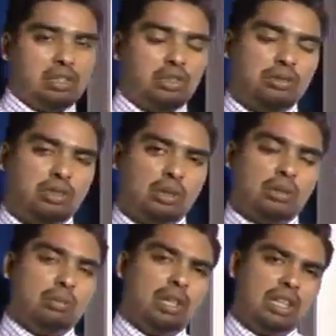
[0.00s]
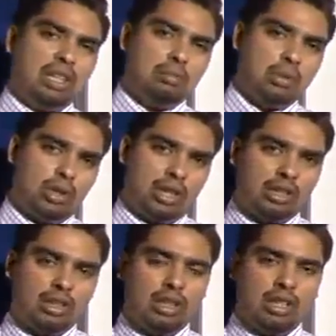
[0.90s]
So if you're in a particular product,
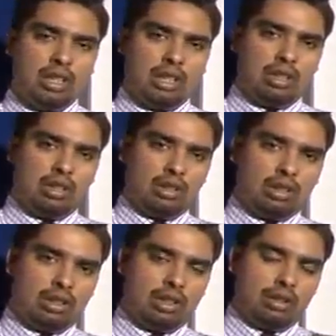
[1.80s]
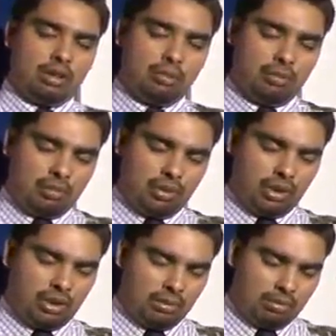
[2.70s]
or
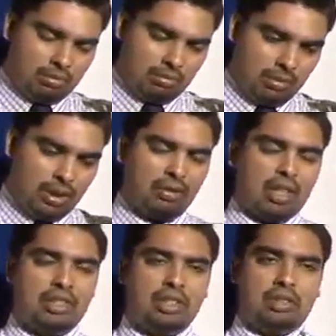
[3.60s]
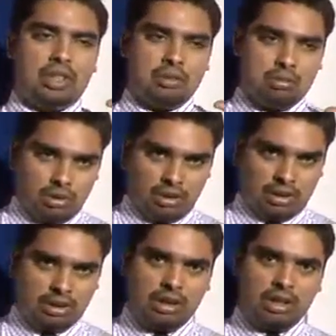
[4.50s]
you're in a manufacturing of a given product,